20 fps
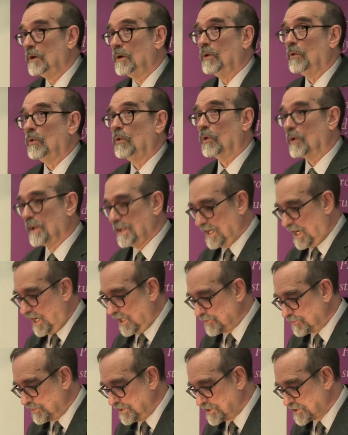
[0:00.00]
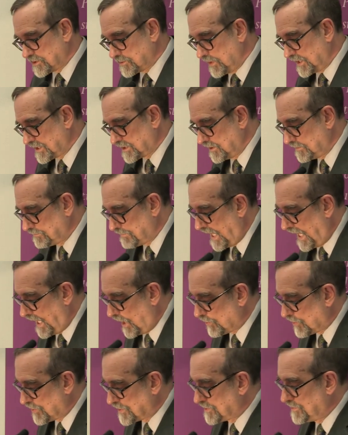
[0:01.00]
or an unrestricted
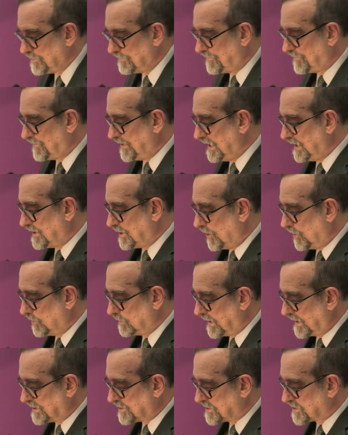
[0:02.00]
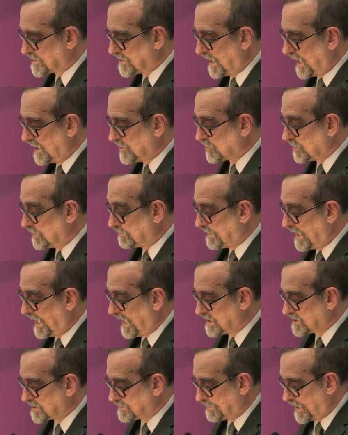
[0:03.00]
power to veto legislation
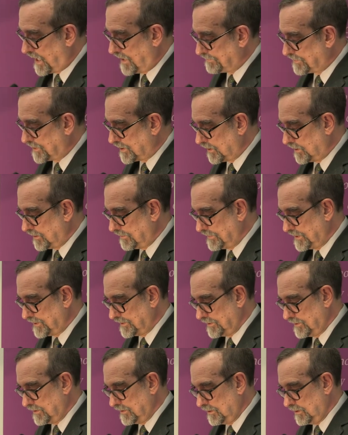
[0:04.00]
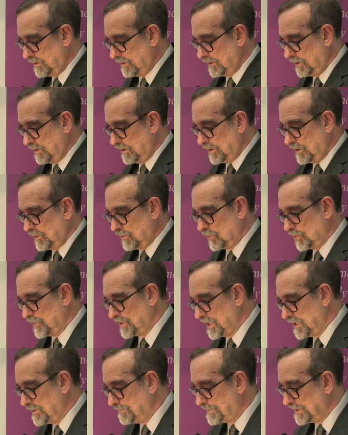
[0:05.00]
passed by Parliament, or
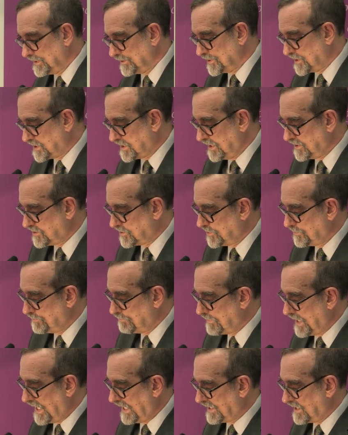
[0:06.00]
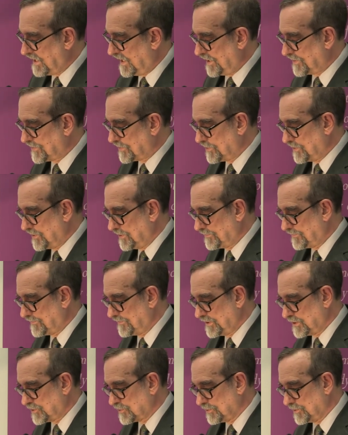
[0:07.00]
the ability to make other
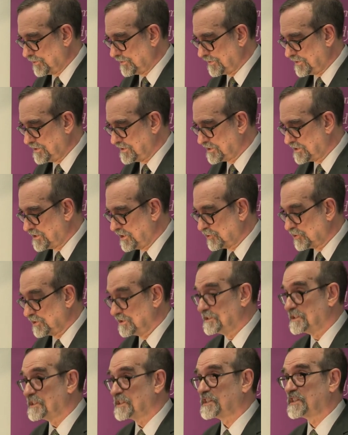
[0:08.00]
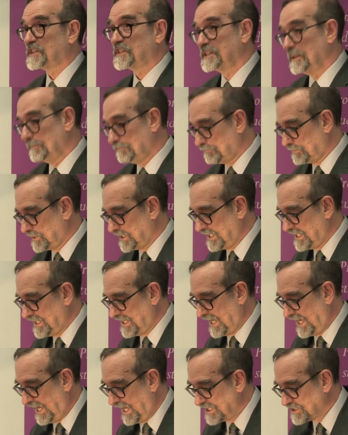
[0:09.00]
official decisions simply
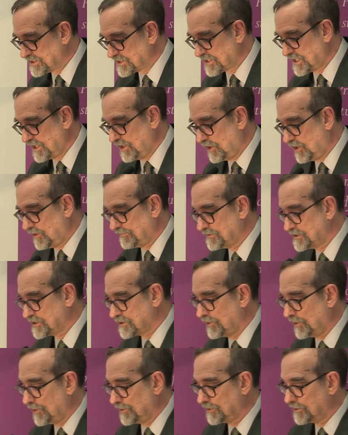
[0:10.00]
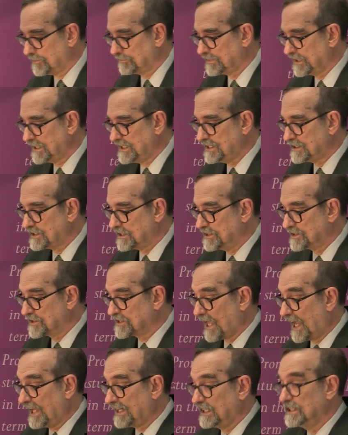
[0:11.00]
as the office holder pleases,
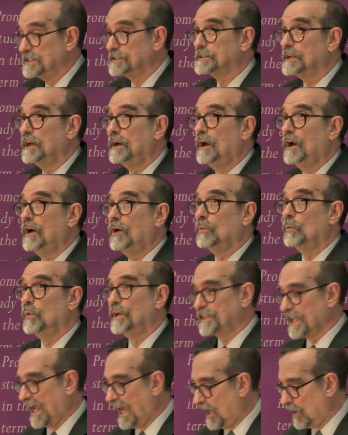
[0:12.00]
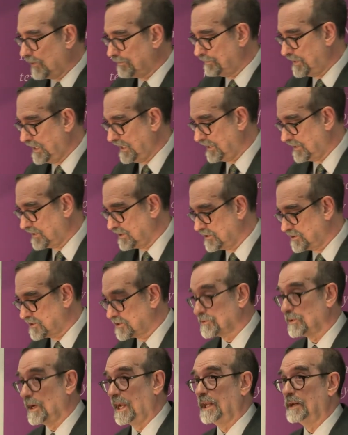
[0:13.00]
that is, without being
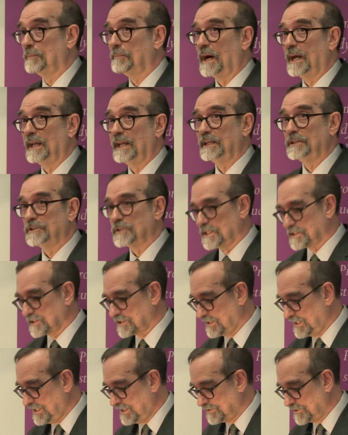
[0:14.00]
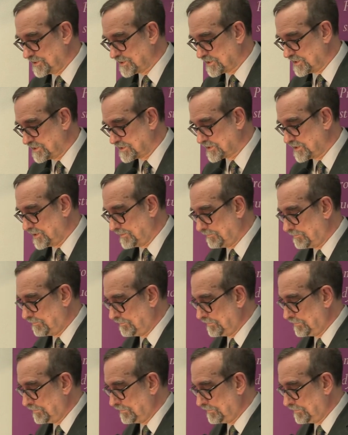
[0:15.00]
constrained by a just legal system,